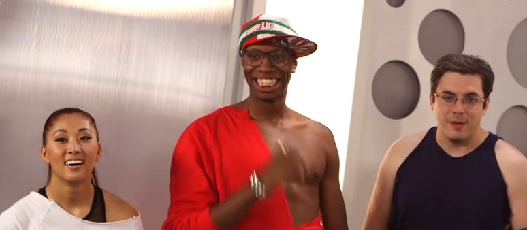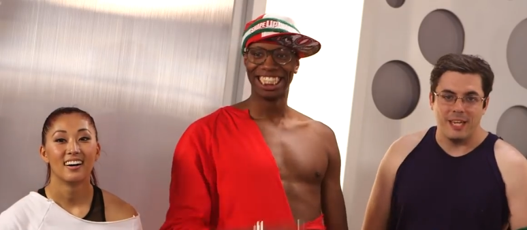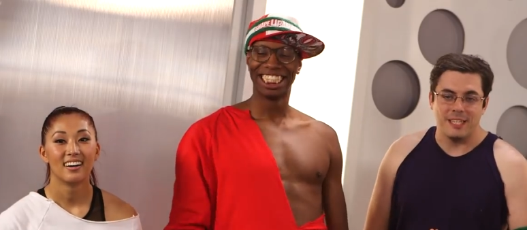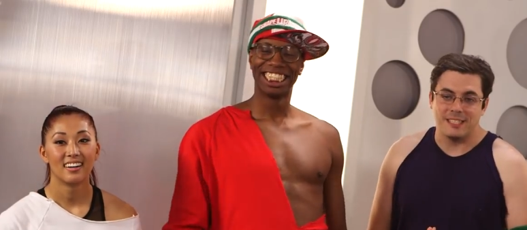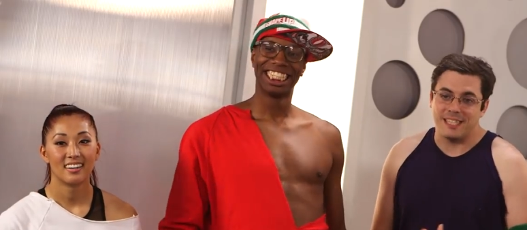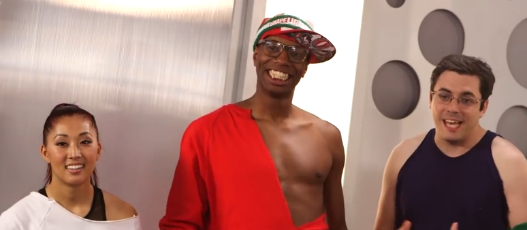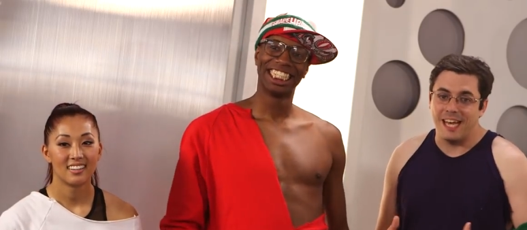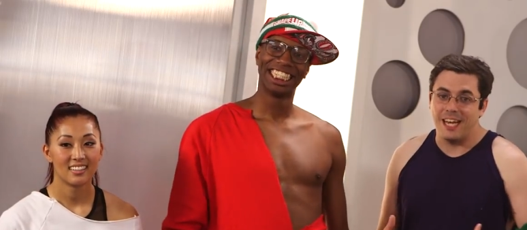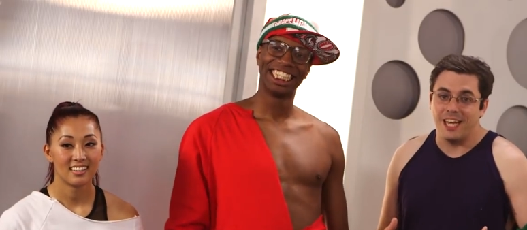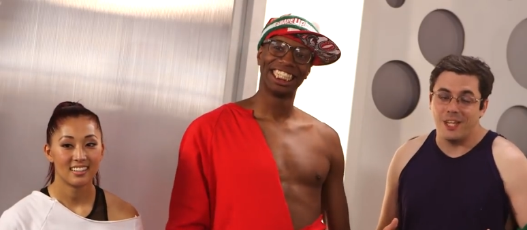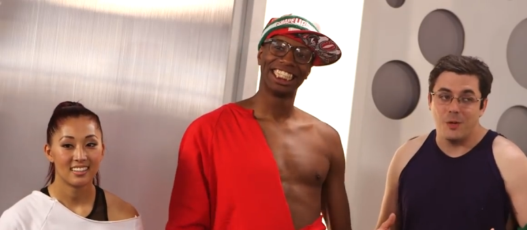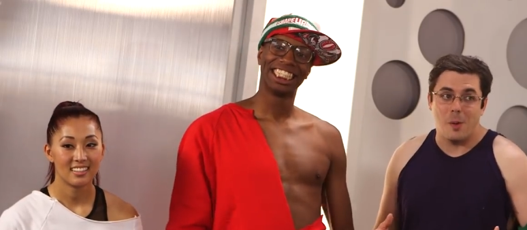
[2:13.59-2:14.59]
Speaker 1: means that uh,
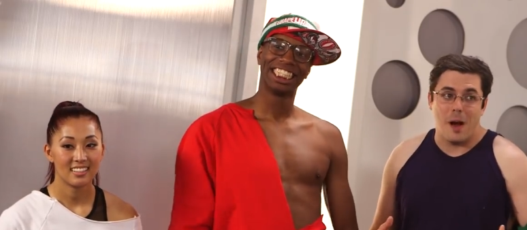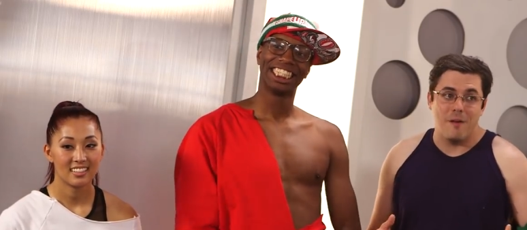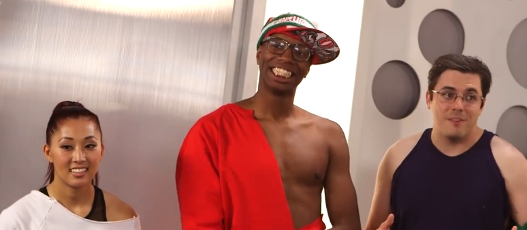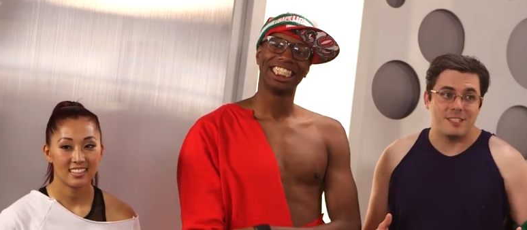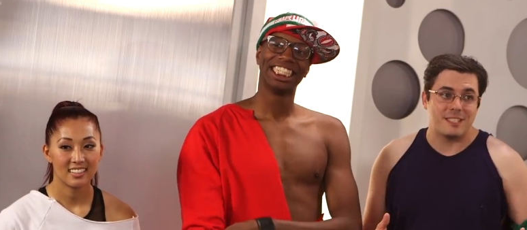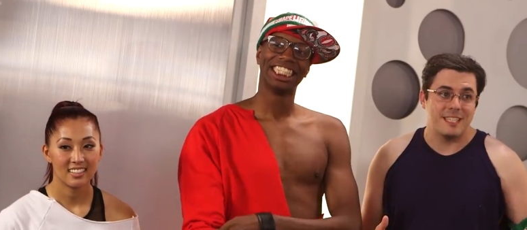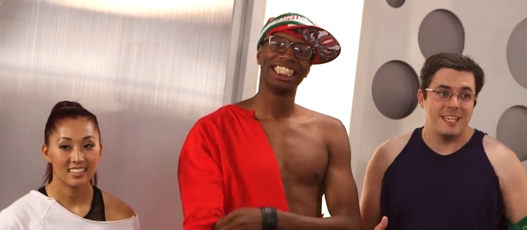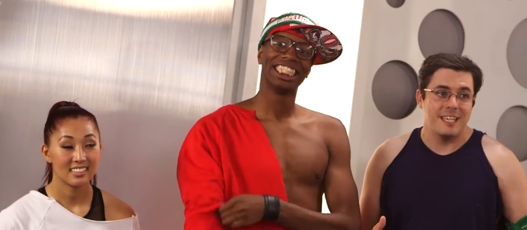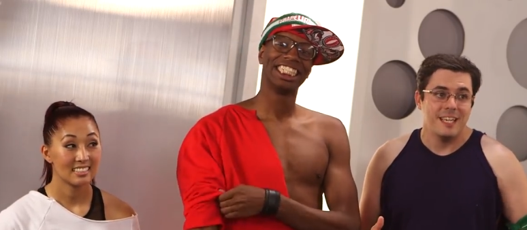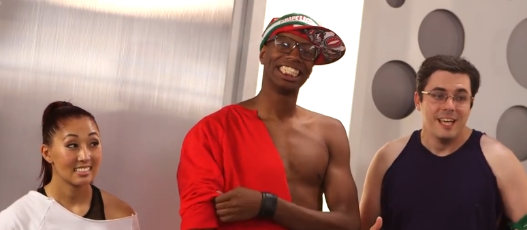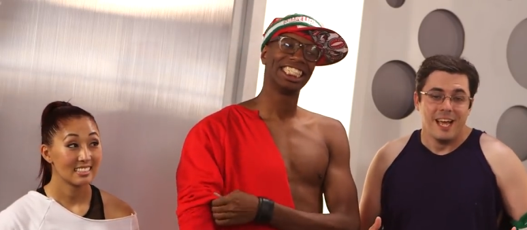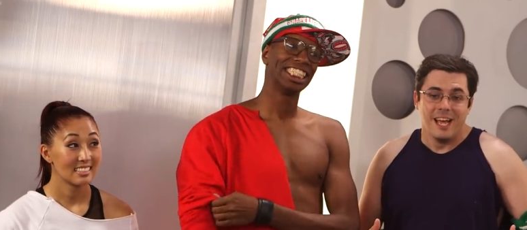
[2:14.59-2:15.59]
you
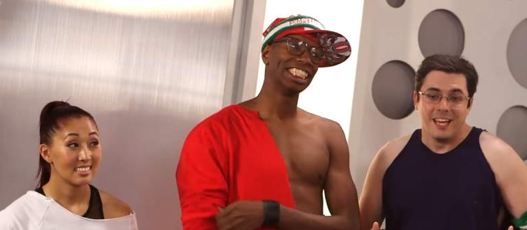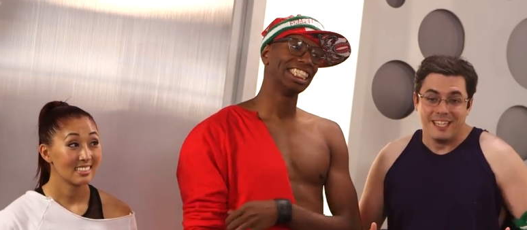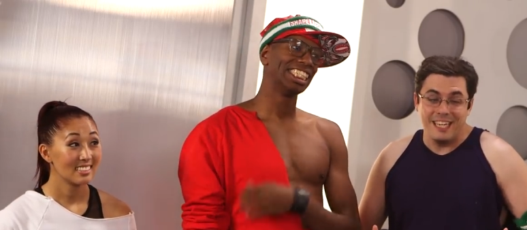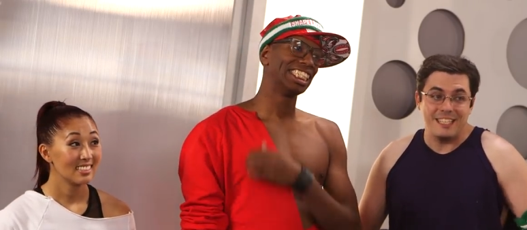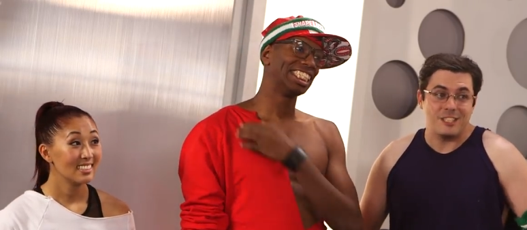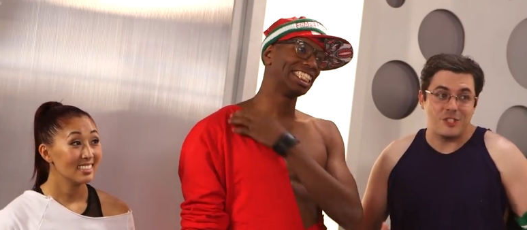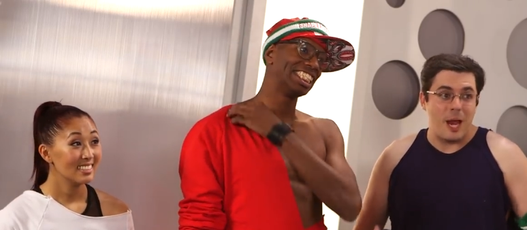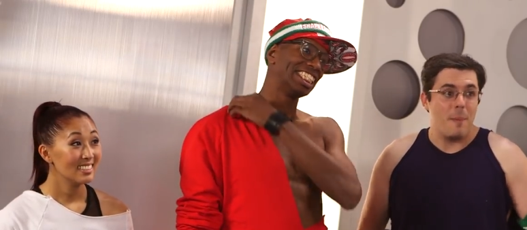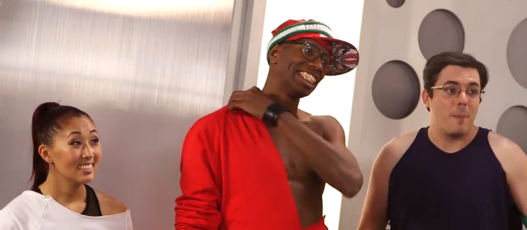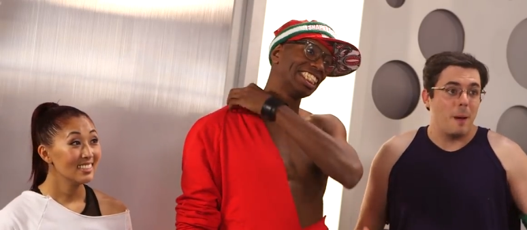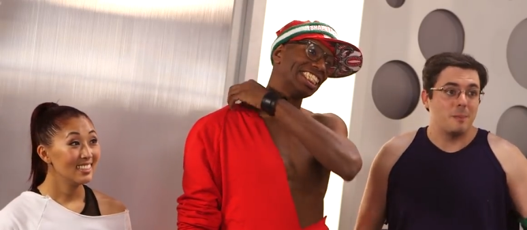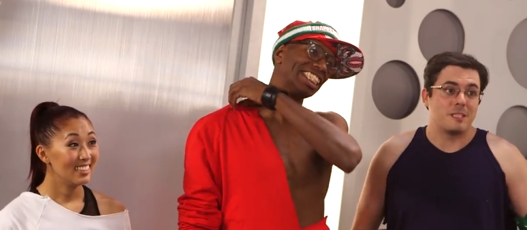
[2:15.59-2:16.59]
obviously need to shape
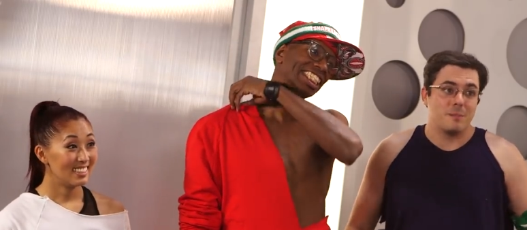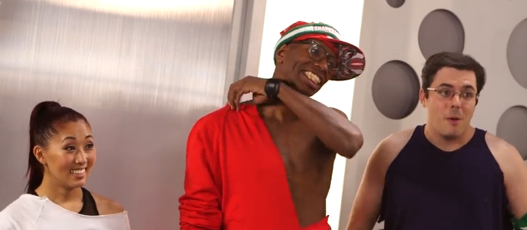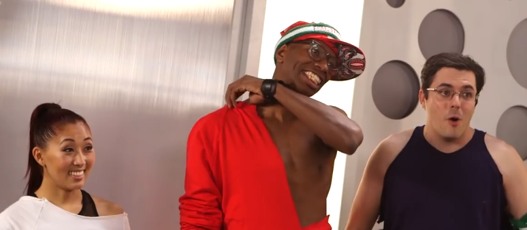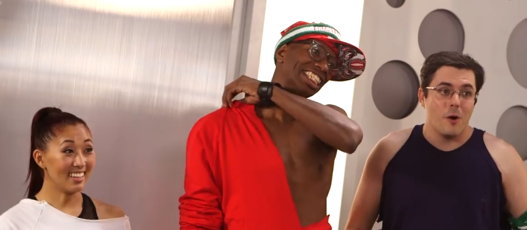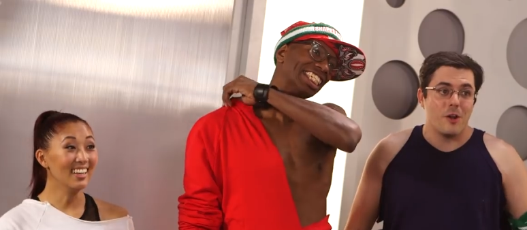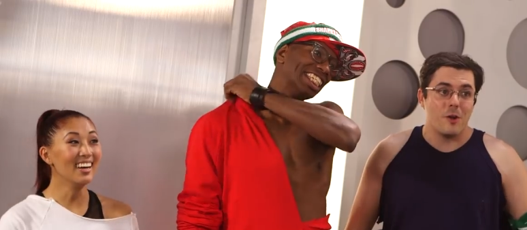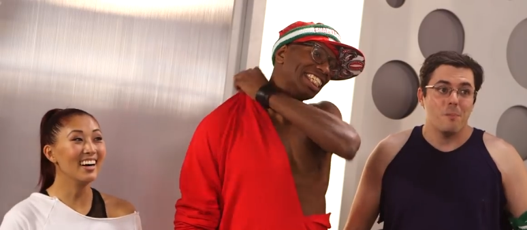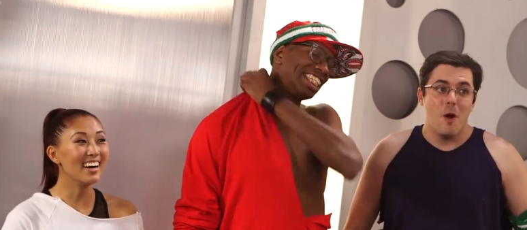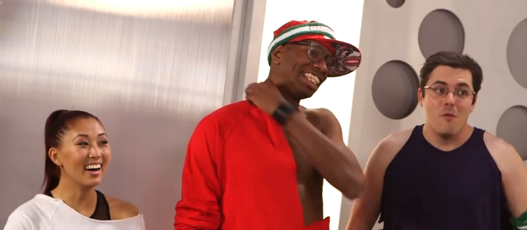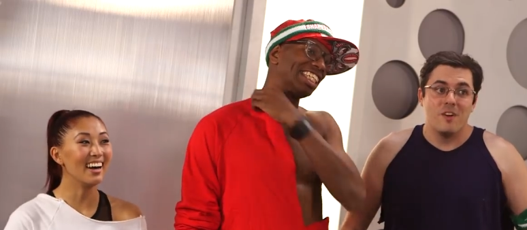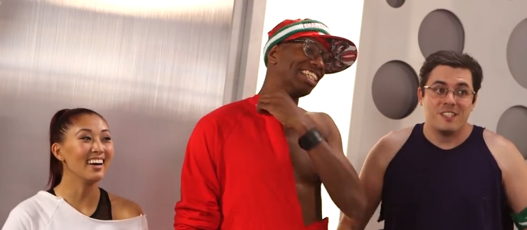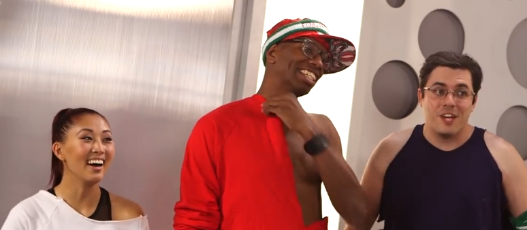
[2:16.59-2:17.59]
up some more. You're
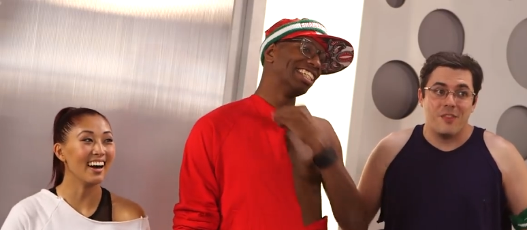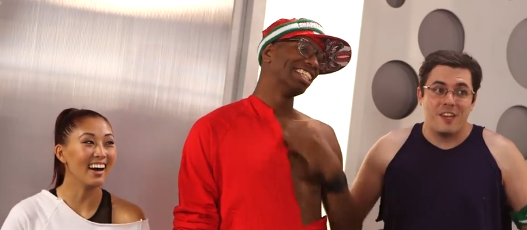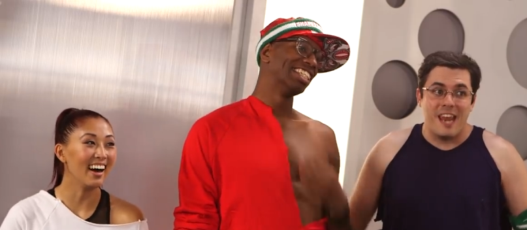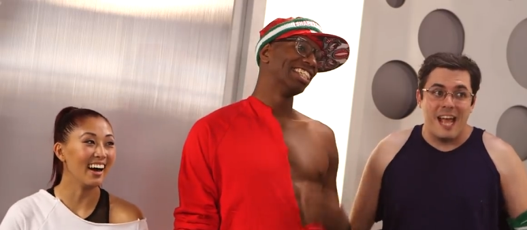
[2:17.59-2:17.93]
moving to the